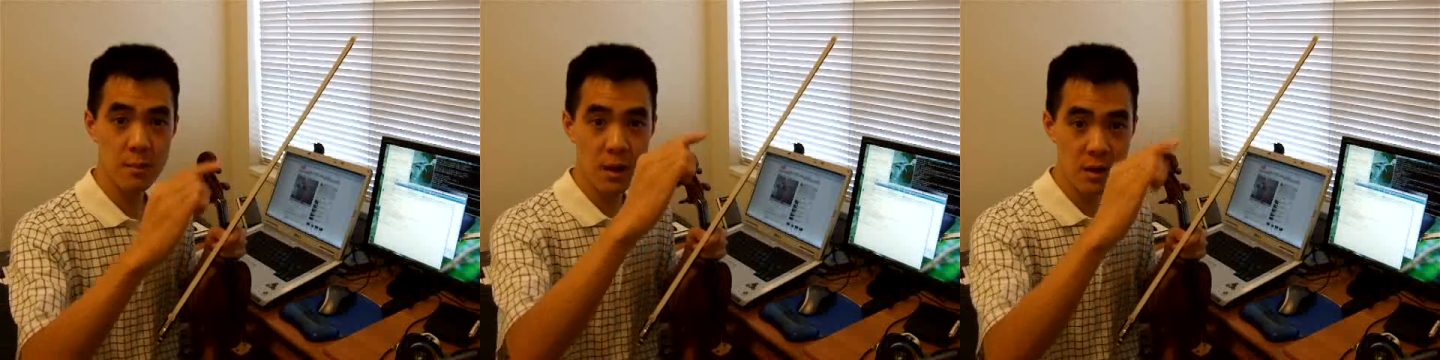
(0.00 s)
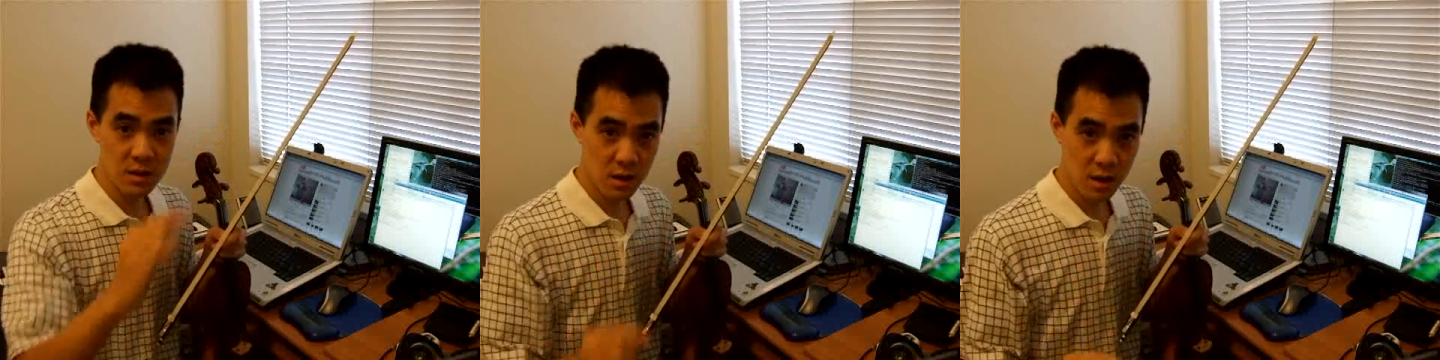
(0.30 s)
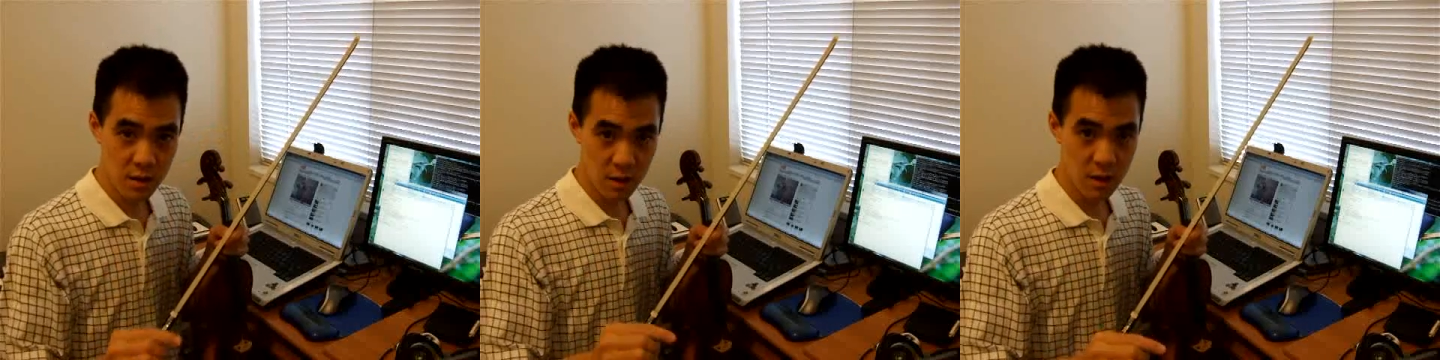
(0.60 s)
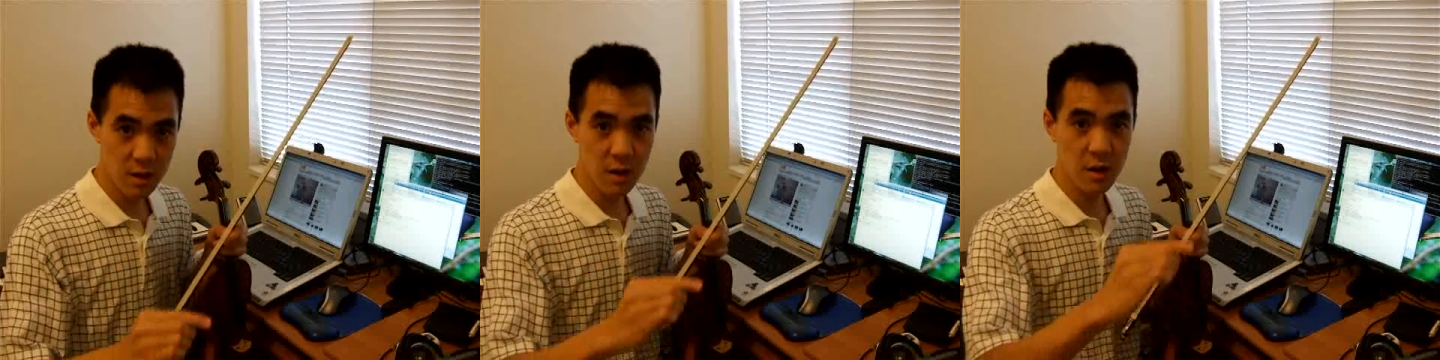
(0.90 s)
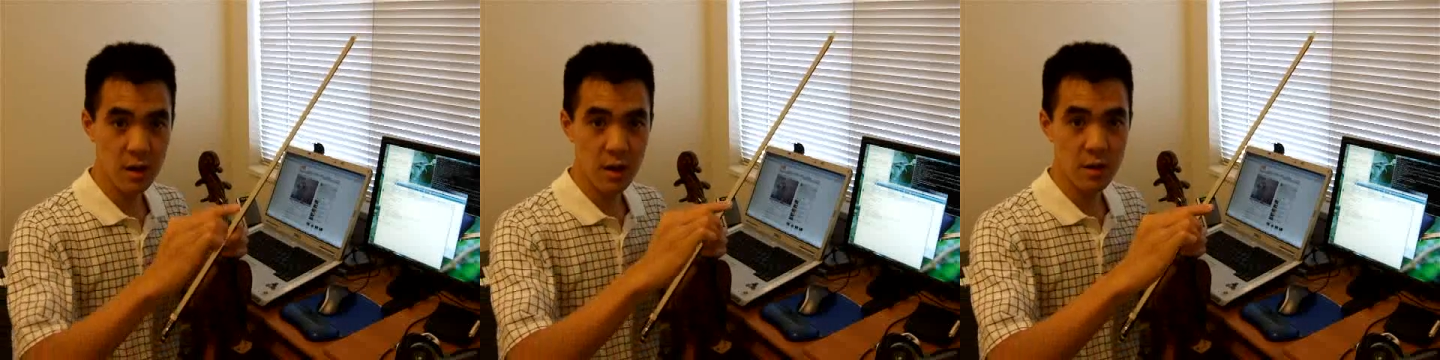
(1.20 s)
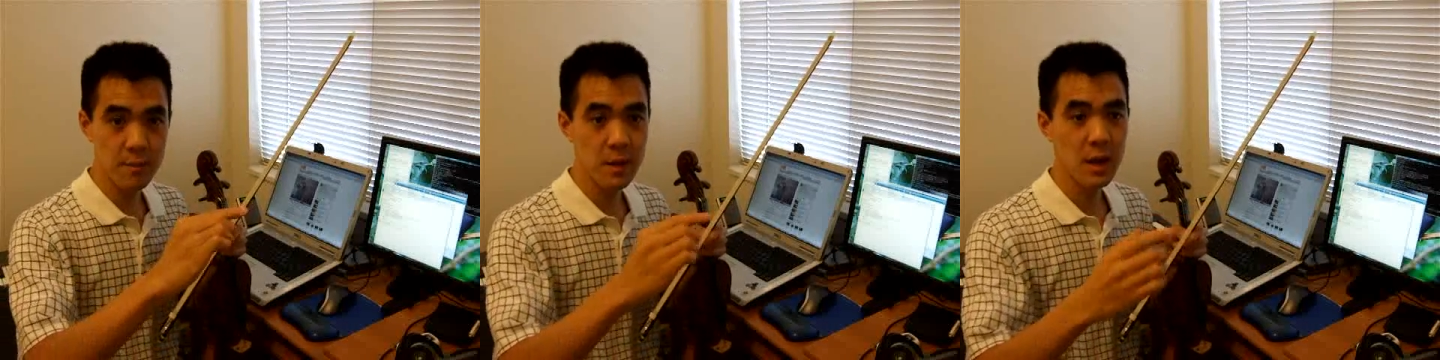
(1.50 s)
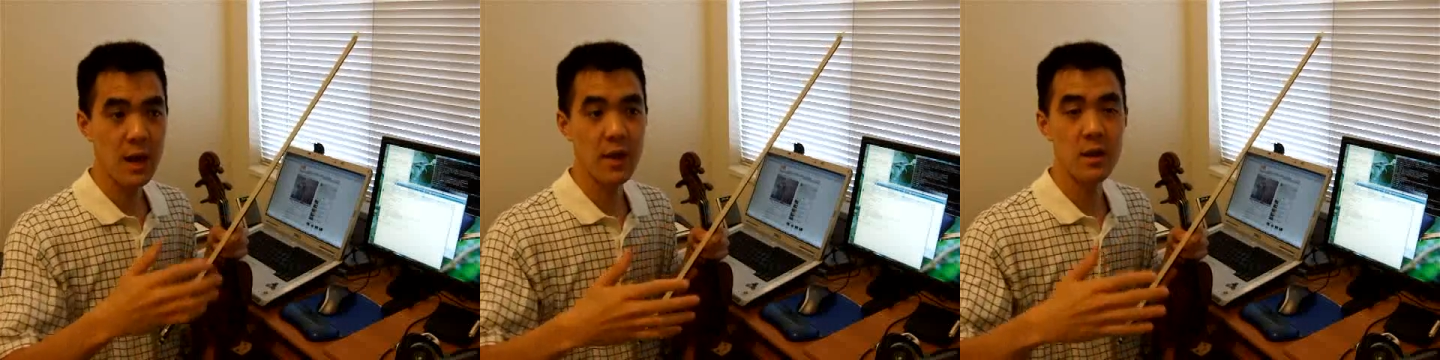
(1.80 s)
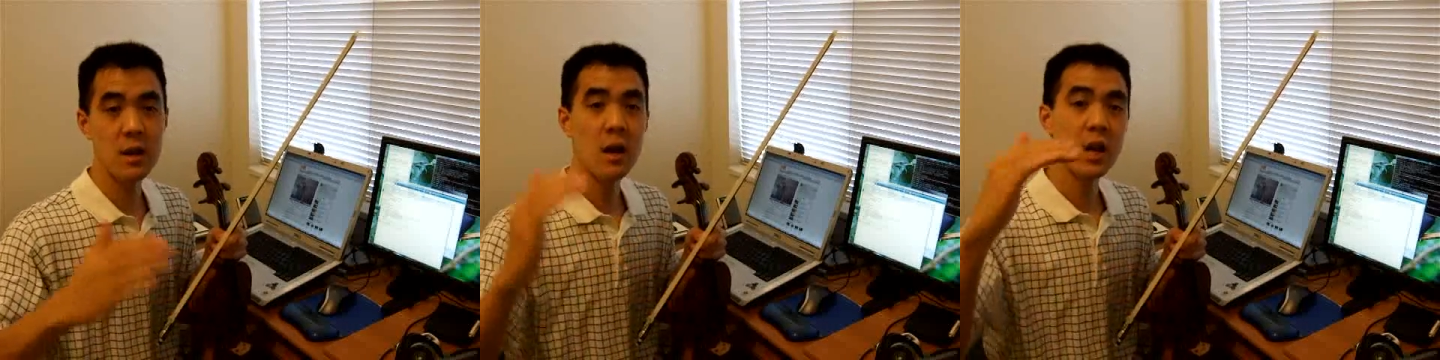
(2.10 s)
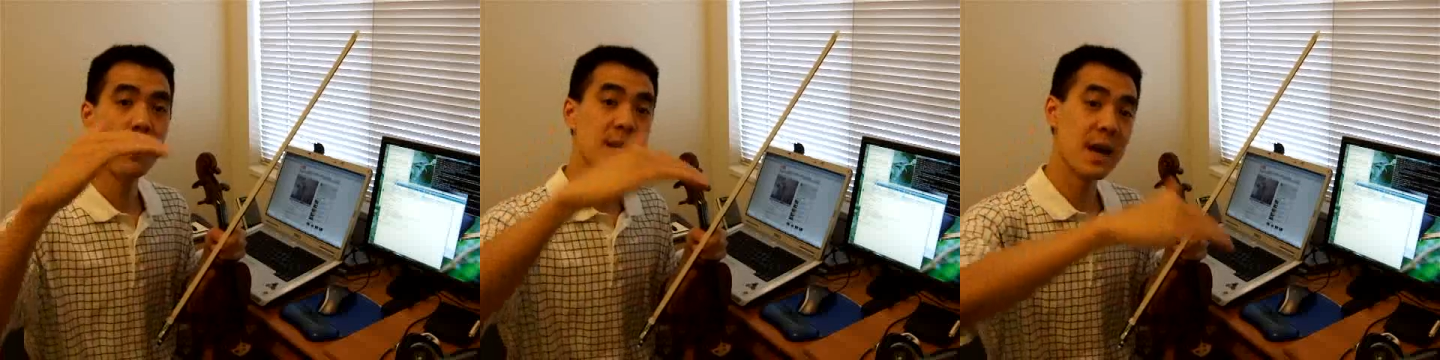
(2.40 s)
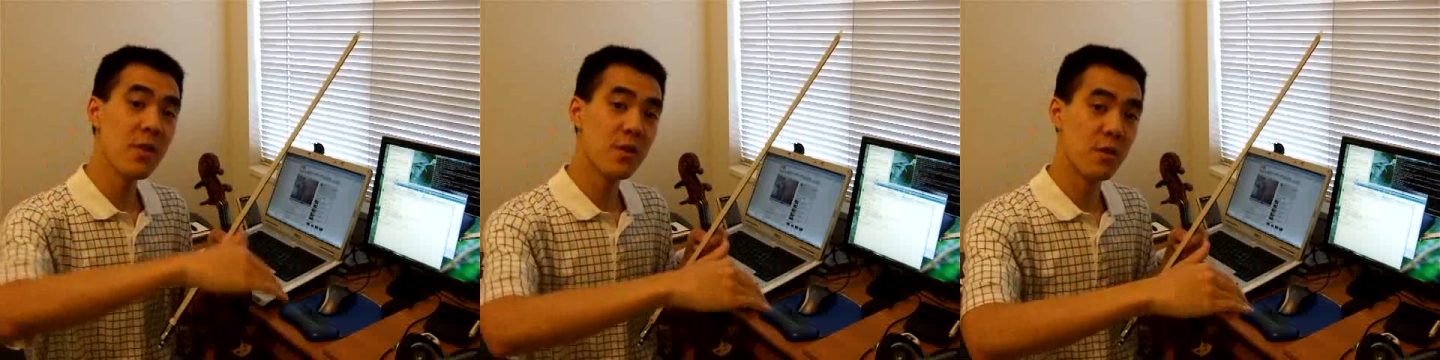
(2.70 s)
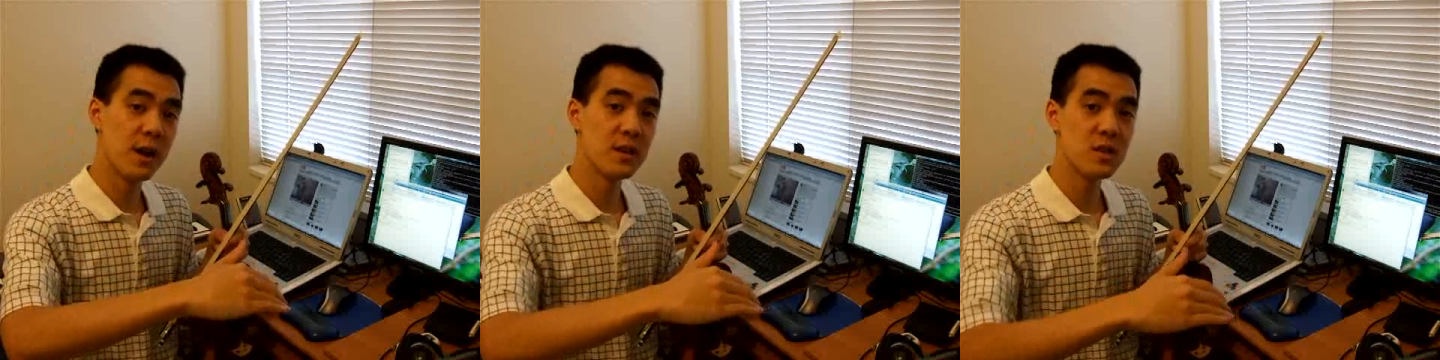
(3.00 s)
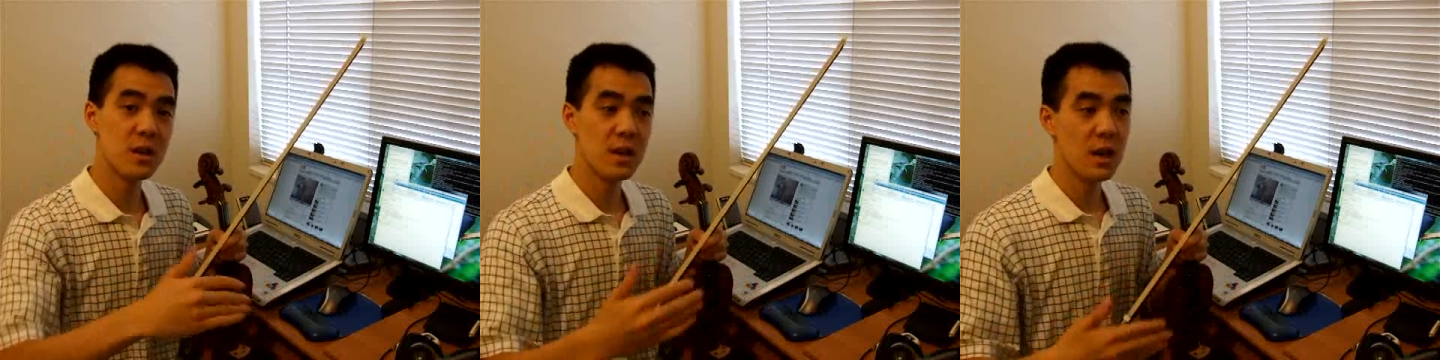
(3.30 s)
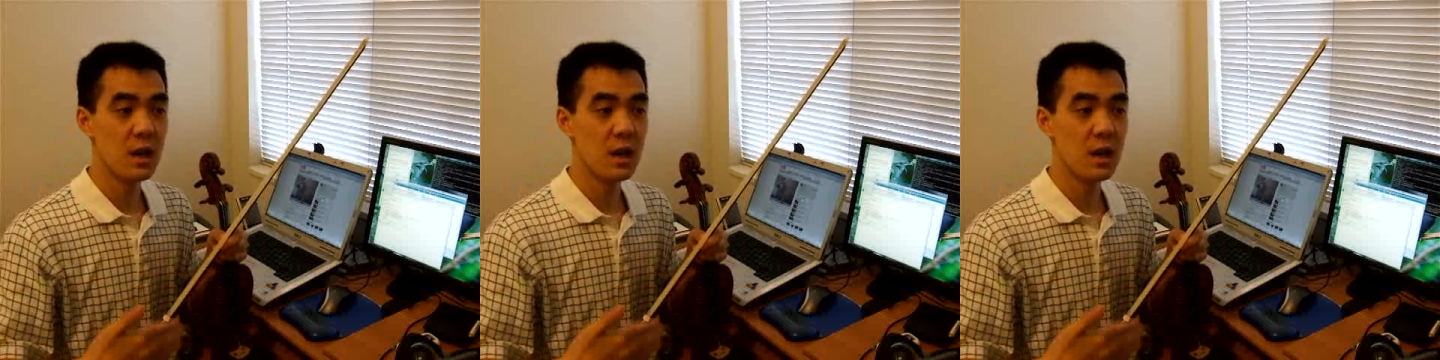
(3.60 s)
da da da da dum, and then coming down the phrase,